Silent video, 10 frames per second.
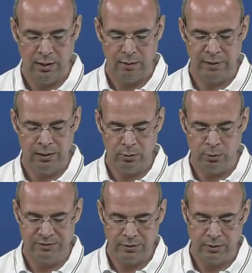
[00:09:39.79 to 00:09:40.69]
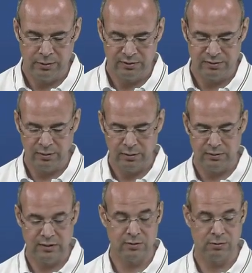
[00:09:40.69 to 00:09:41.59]
May all the gods
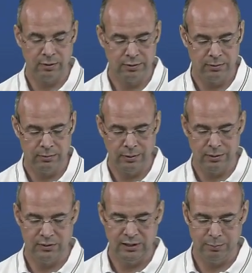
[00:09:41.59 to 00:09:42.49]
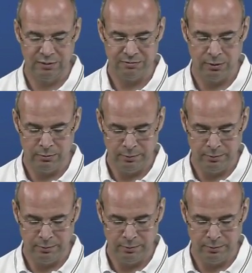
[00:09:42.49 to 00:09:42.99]
destroy you, demifo.